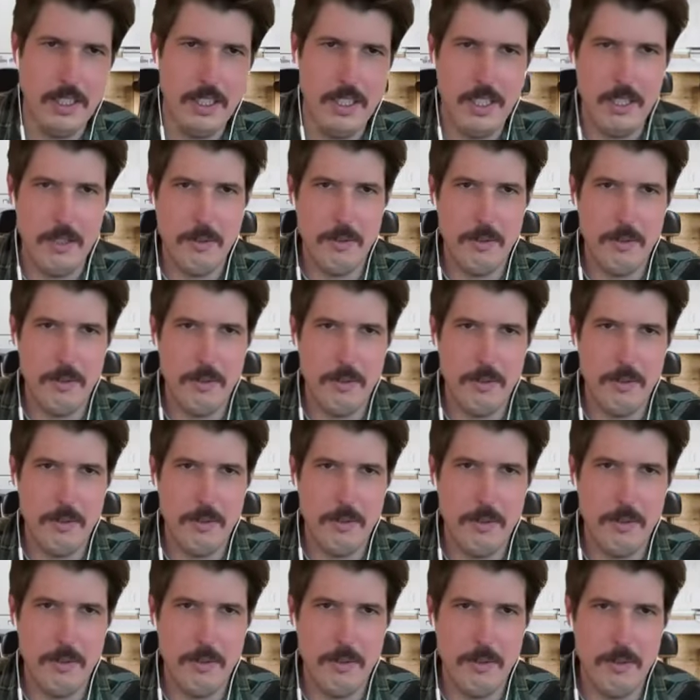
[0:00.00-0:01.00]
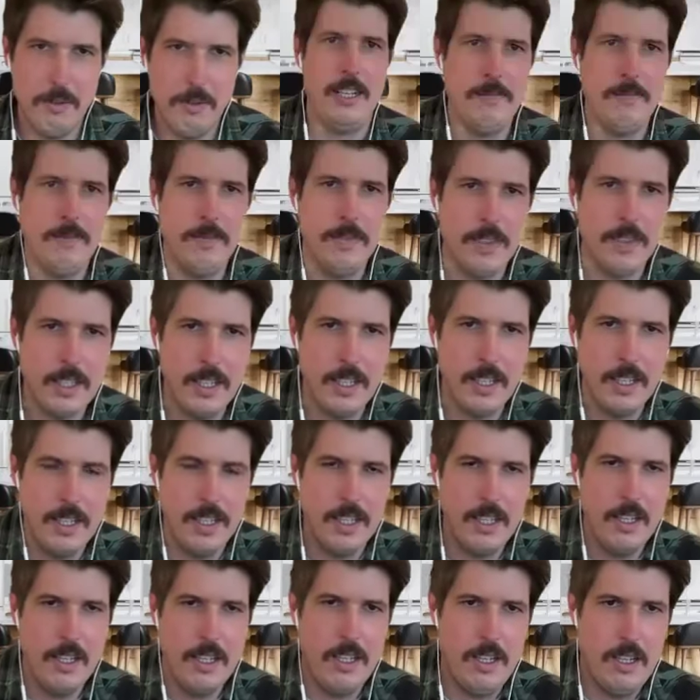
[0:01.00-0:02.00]
When
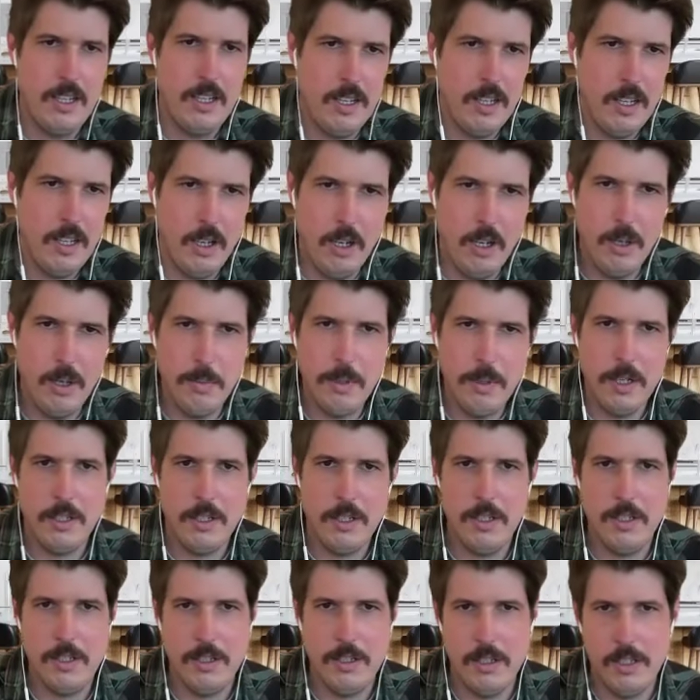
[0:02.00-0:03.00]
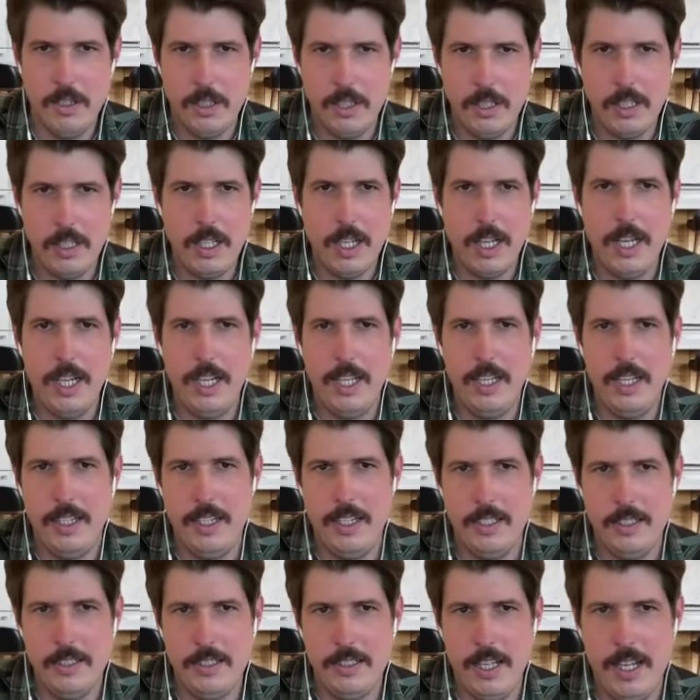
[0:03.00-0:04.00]
a homeowner or a client
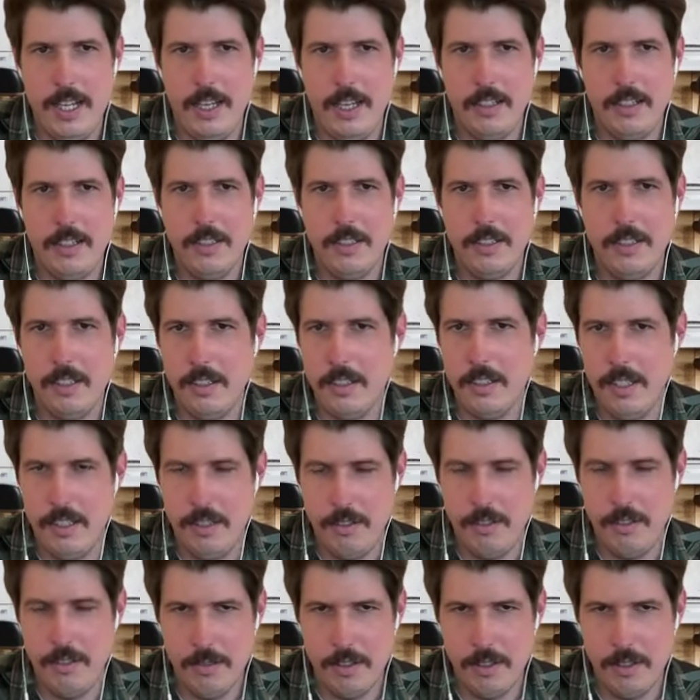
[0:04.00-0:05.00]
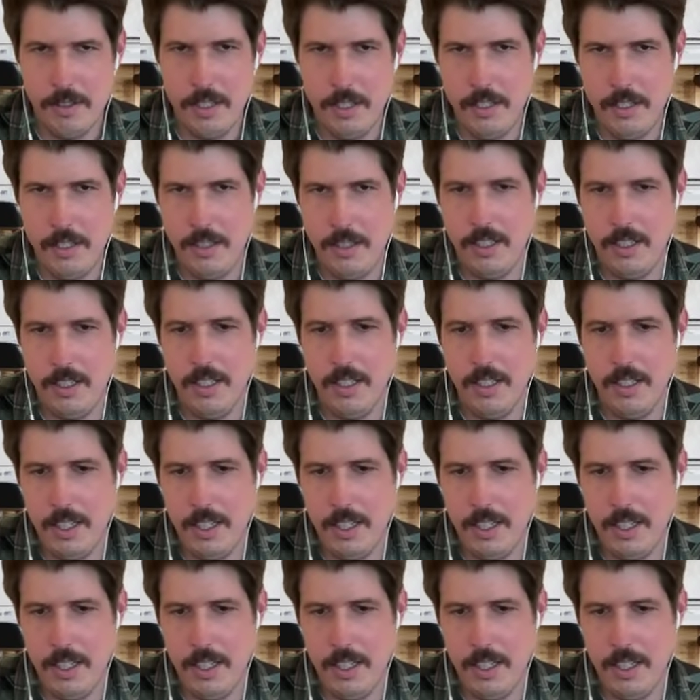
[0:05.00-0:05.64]
is out there looking for good